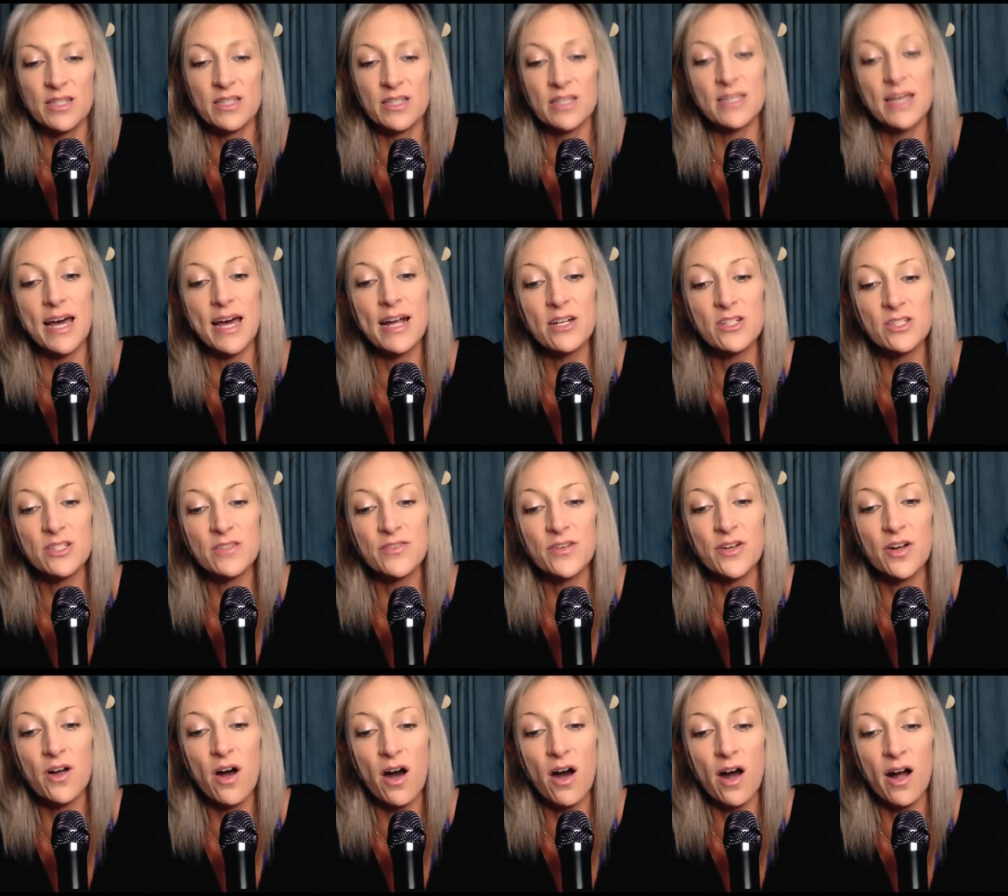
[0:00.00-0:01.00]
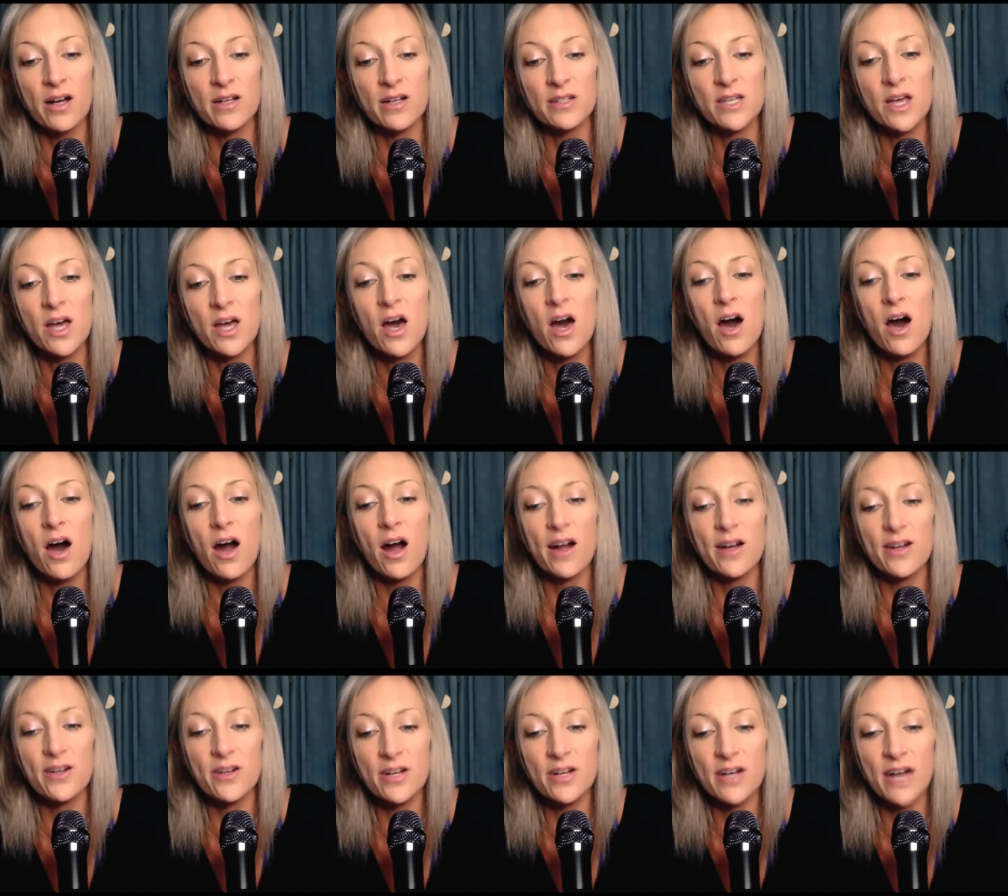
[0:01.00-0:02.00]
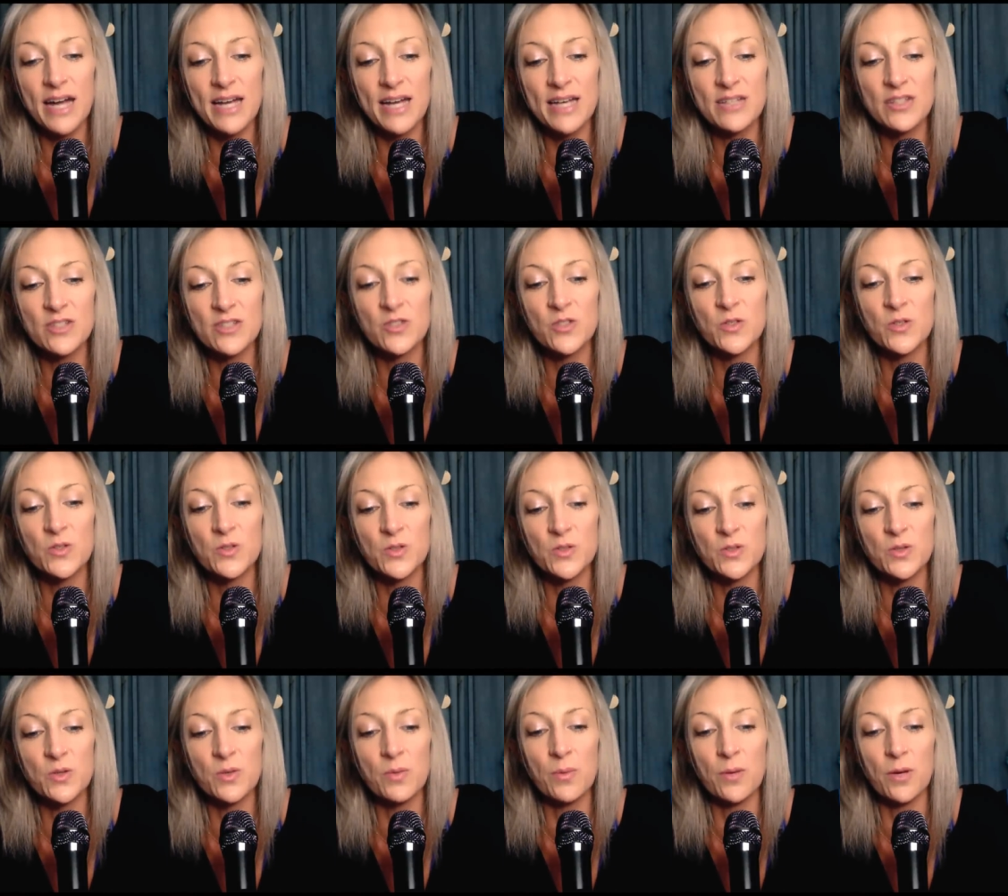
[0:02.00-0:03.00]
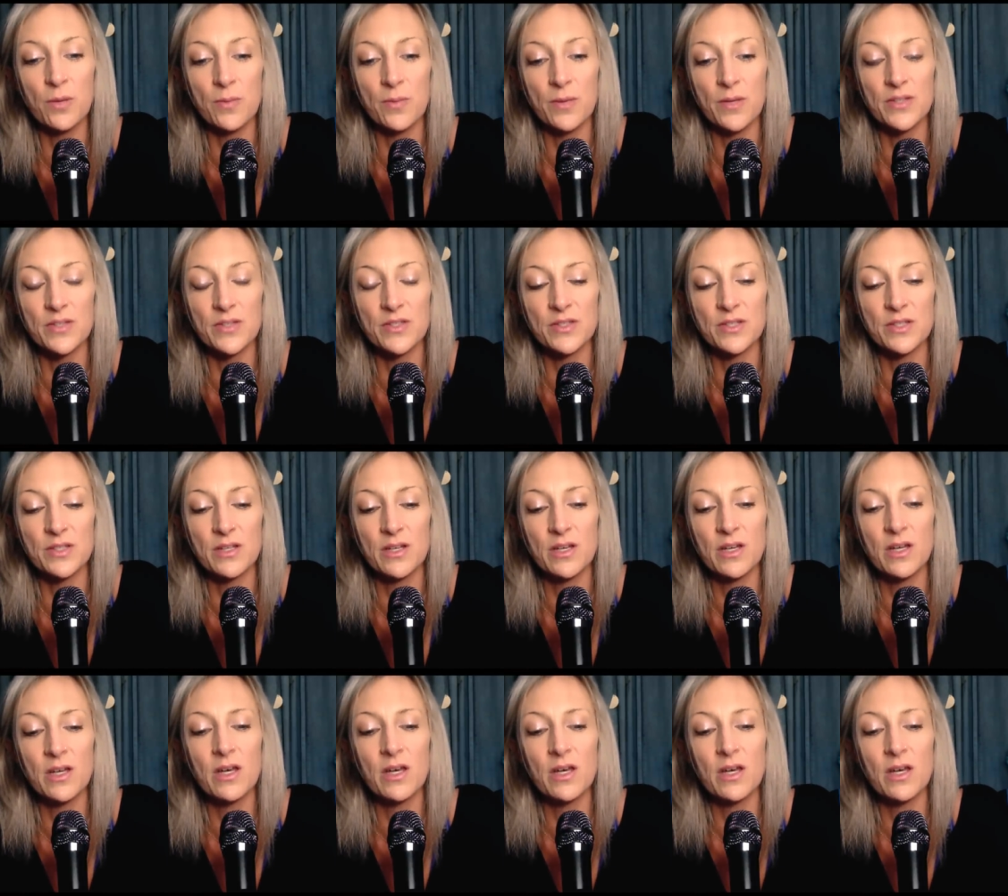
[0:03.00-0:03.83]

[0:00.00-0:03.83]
The desires of your heart are your guidance to your soul purpose.